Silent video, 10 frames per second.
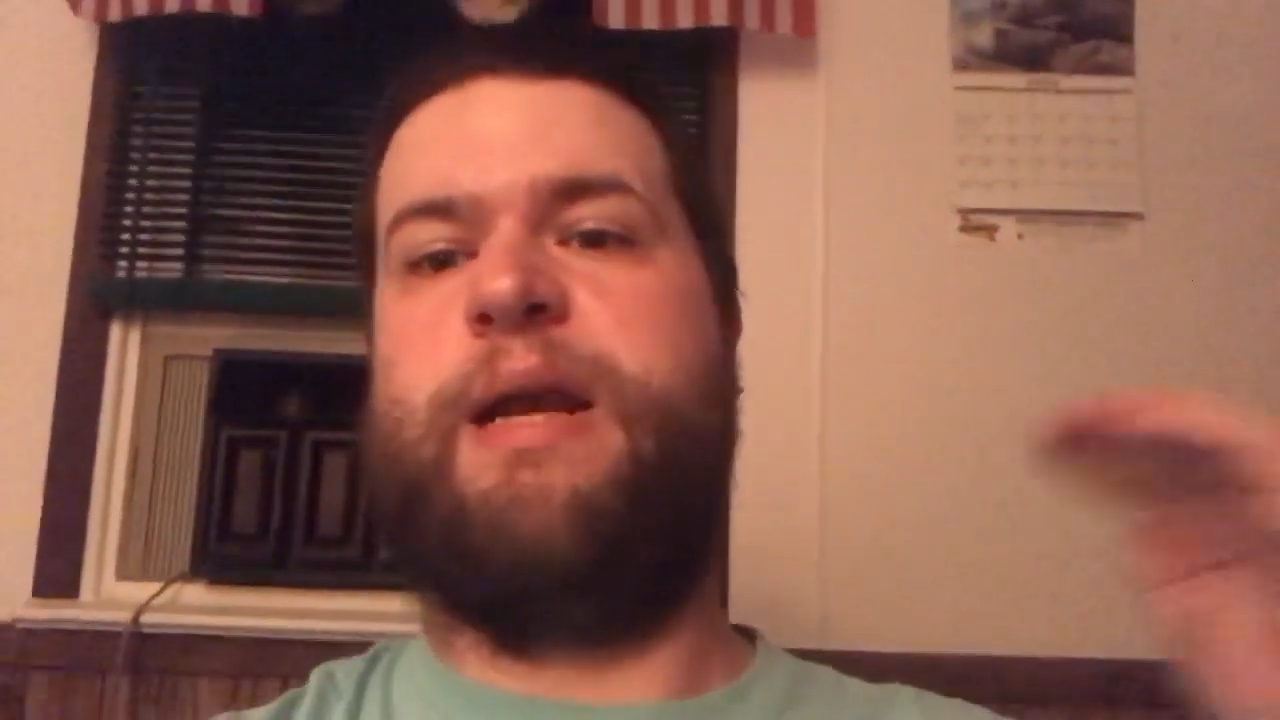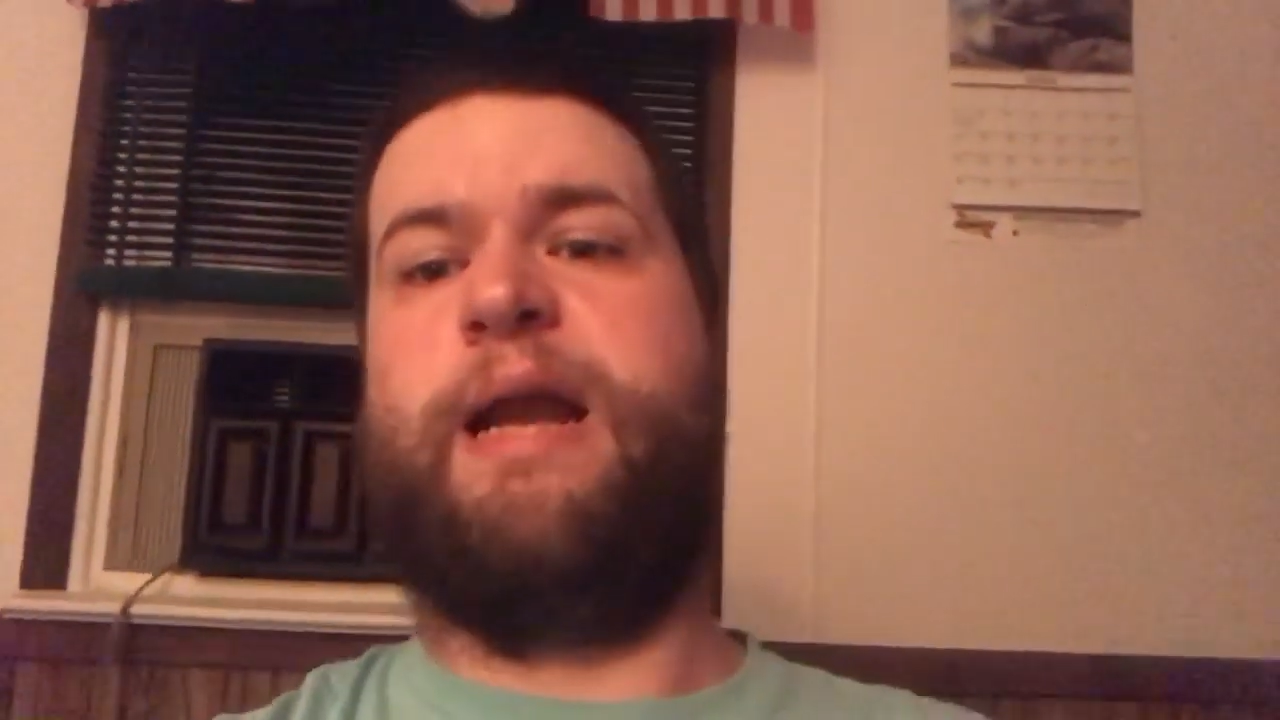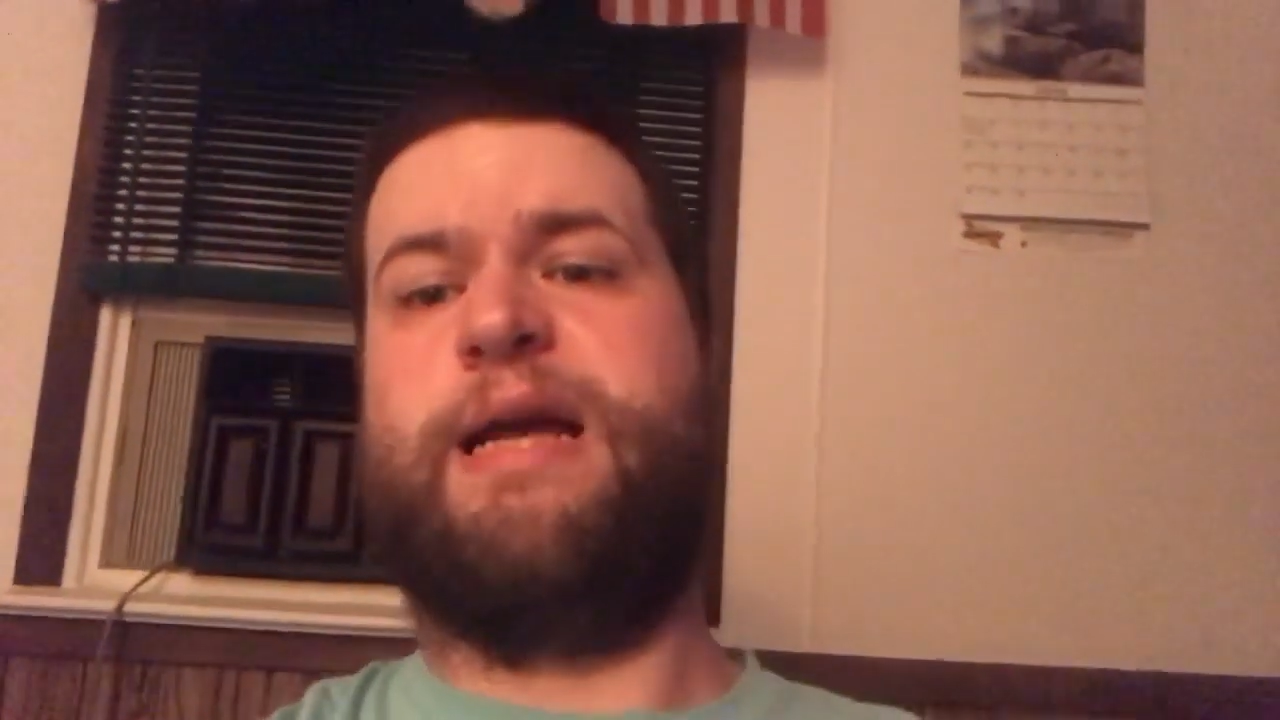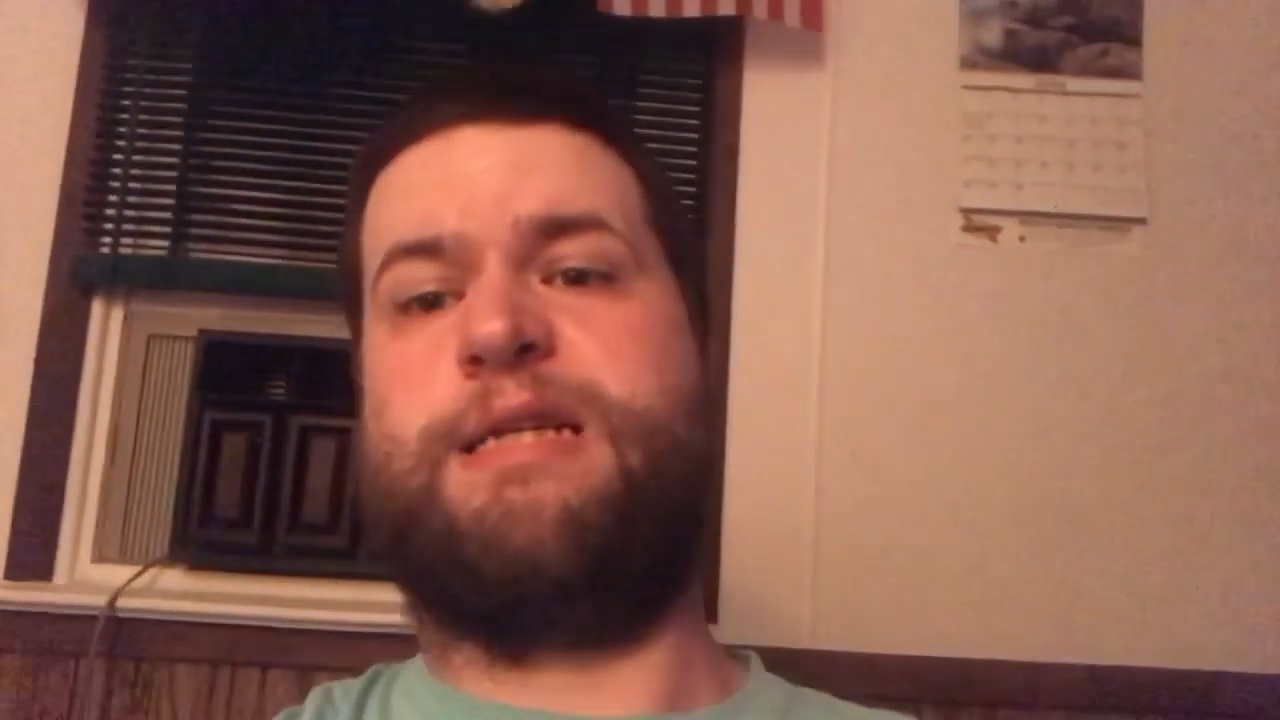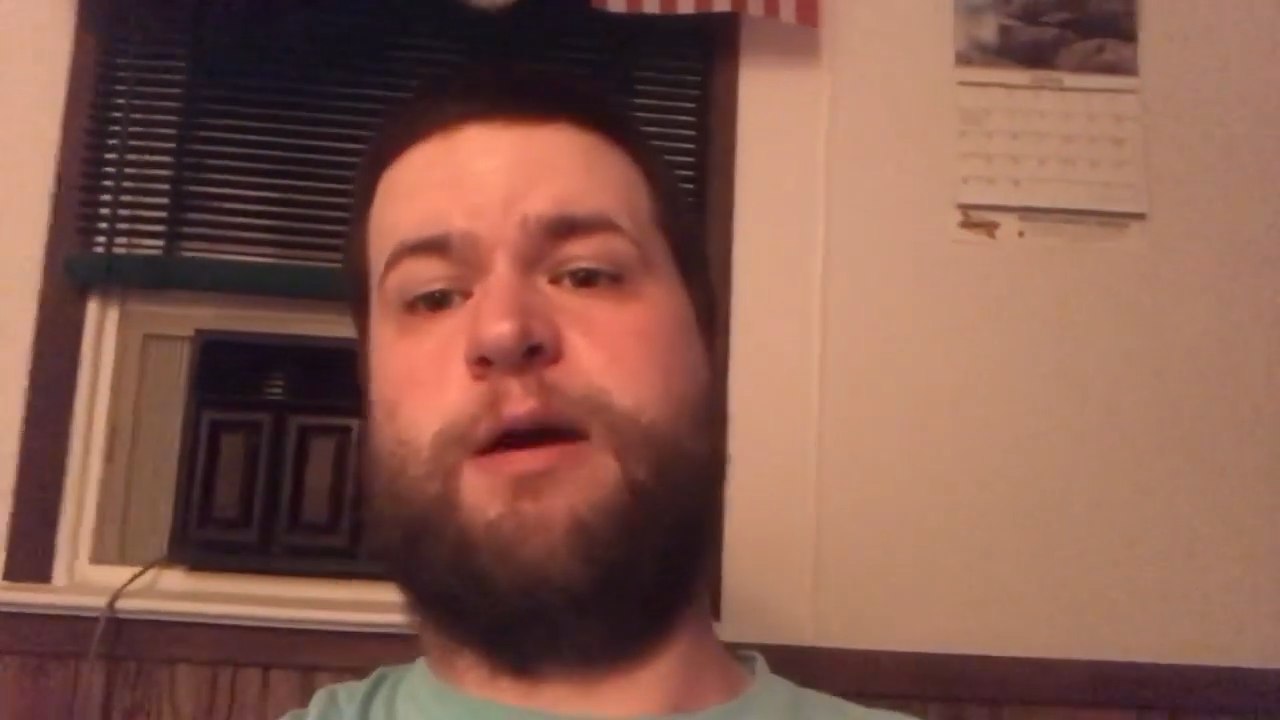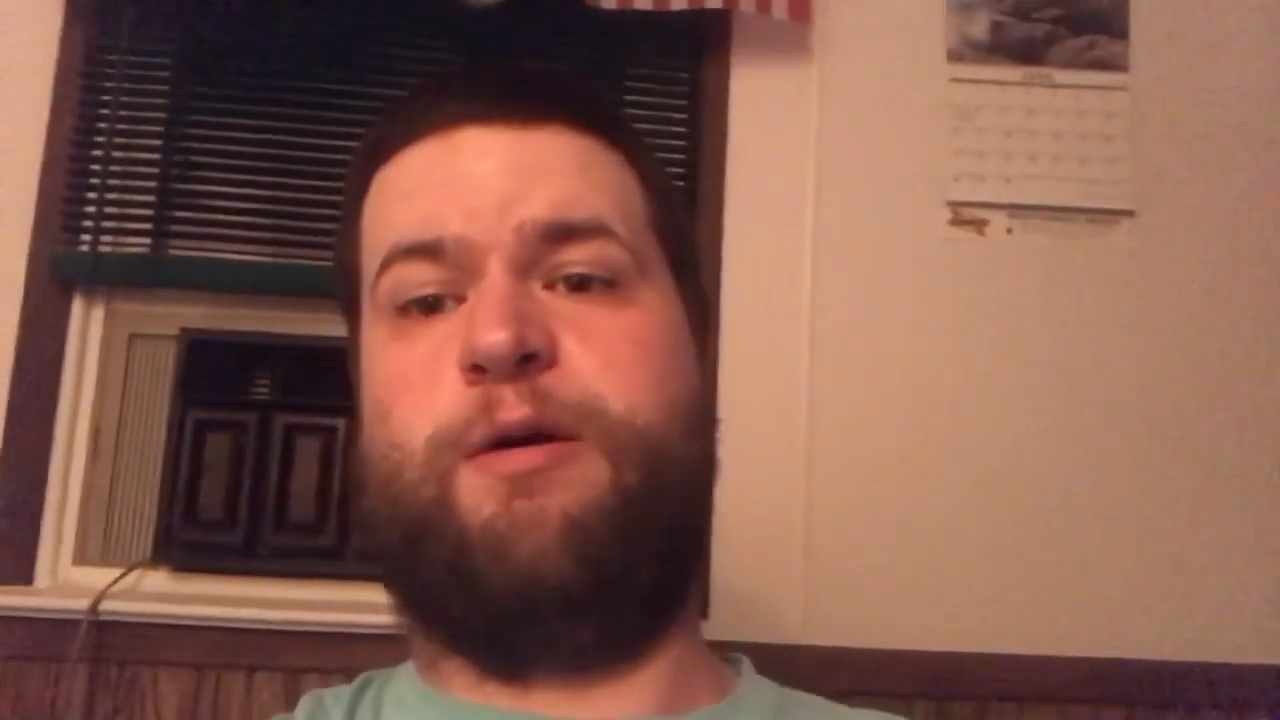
NASCAR